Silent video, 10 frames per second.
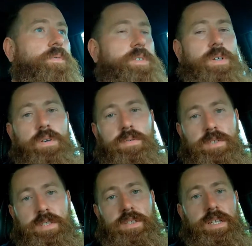So,
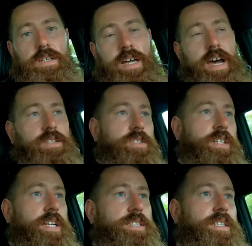since on the Dodges you
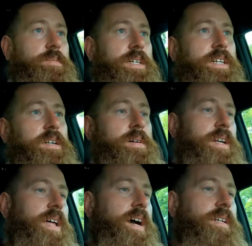got to send them in, get them
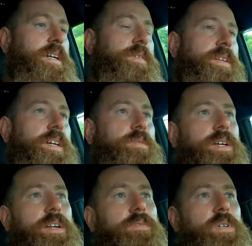unlocked and everything,
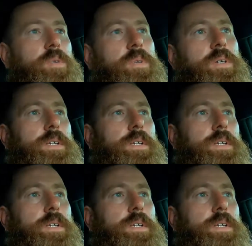we had a few